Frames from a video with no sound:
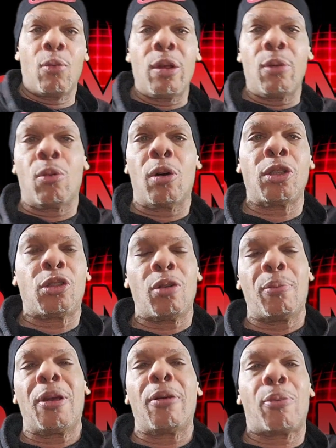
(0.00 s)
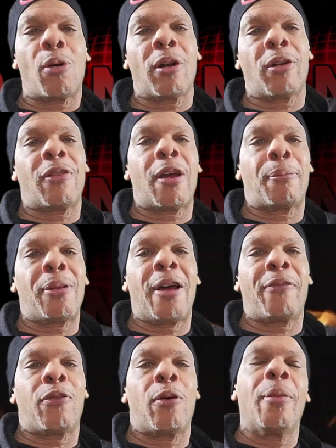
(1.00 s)
we want you to be a part of that
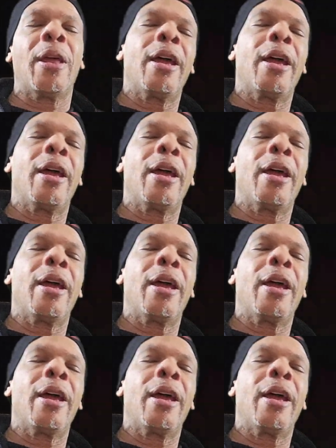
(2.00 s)
platform.